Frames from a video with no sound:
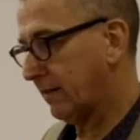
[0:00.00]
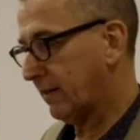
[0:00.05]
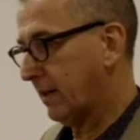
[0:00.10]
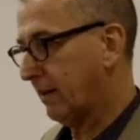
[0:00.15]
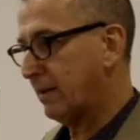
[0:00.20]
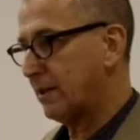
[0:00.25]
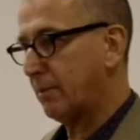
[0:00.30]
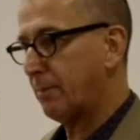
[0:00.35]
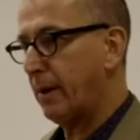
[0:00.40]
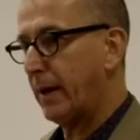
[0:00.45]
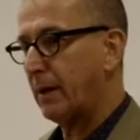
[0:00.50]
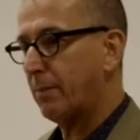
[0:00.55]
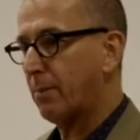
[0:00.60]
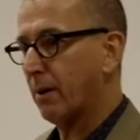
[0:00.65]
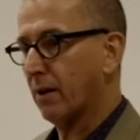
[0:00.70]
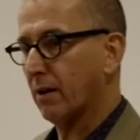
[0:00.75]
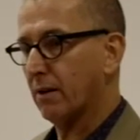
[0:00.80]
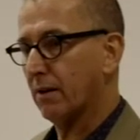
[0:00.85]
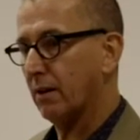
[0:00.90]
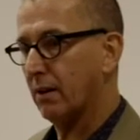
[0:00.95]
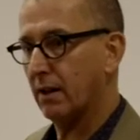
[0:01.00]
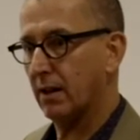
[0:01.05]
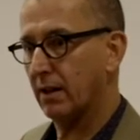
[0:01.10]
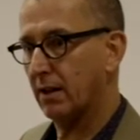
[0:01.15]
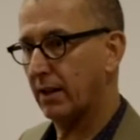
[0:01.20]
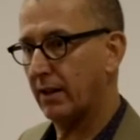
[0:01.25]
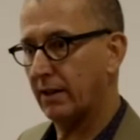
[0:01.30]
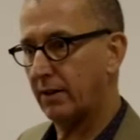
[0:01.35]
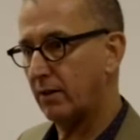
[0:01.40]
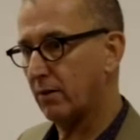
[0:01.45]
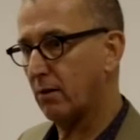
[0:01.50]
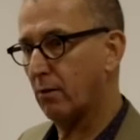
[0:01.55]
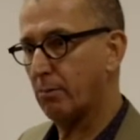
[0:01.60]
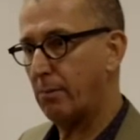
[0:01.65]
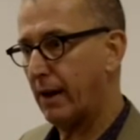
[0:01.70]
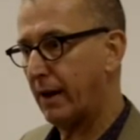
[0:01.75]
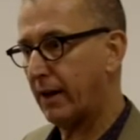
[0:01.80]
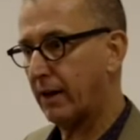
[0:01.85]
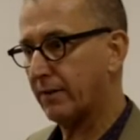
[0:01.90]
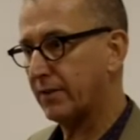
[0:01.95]
there is a paper in your
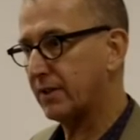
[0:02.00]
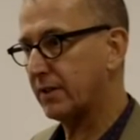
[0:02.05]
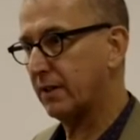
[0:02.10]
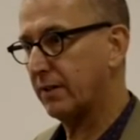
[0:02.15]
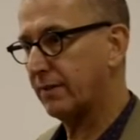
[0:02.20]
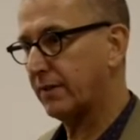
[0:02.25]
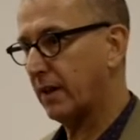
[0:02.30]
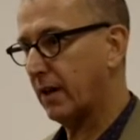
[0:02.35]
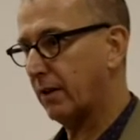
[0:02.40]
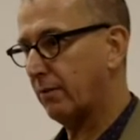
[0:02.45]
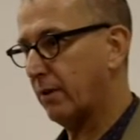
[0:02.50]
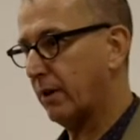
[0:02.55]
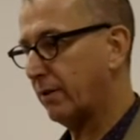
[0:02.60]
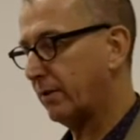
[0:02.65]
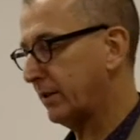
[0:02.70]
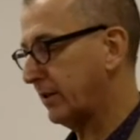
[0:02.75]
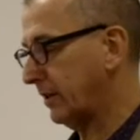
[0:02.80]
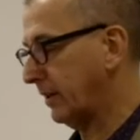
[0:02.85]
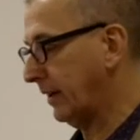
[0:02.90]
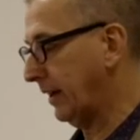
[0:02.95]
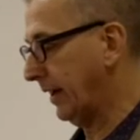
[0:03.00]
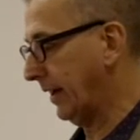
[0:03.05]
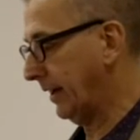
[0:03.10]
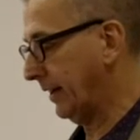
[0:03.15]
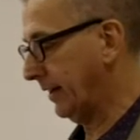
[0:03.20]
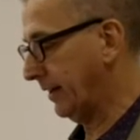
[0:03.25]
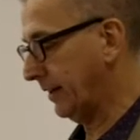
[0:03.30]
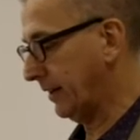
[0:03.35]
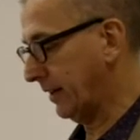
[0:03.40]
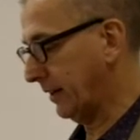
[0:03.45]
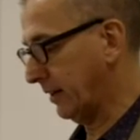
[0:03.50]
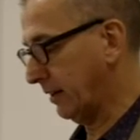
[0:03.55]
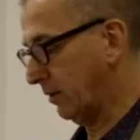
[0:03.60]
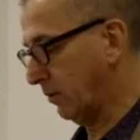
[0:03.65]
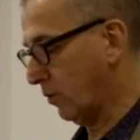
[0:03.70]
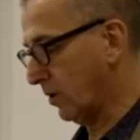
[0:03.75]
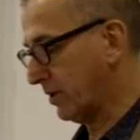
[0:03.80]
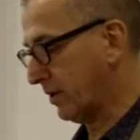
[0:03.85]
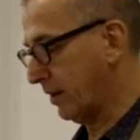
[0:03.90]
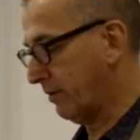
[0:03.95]
pack of stuff that I wrote, and
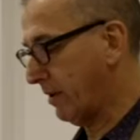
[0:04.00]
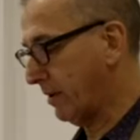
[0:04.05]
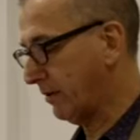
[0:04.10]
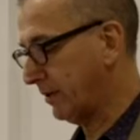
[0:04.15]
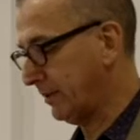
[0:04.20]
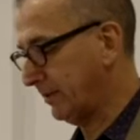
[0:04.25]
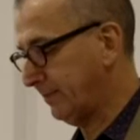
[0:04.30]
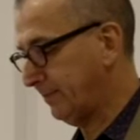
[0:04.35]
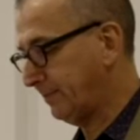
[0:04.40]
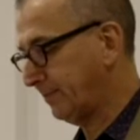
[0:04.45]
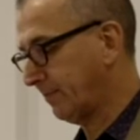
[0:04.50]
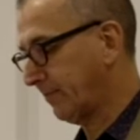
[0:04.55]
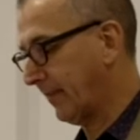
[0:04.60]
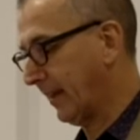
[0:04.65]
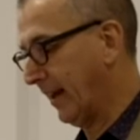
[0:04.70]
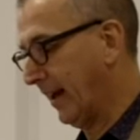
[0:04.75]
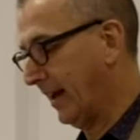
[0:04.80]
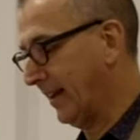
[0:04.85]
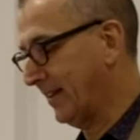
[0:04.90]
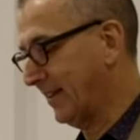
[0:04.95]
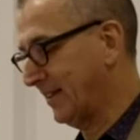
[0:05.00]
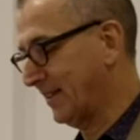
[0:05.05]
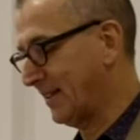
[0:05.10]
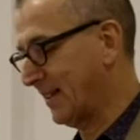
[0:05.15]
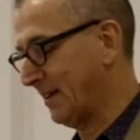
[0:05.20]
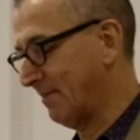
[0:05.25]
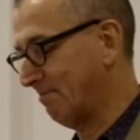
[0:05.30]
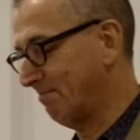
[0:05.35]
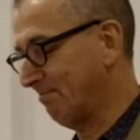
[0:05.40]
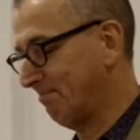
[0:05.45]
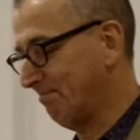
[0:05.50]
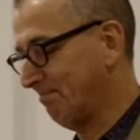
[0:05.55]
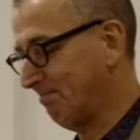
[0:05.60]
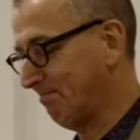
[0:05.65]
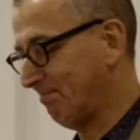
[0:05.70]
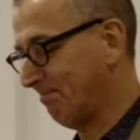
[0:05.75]
or what I wrote, and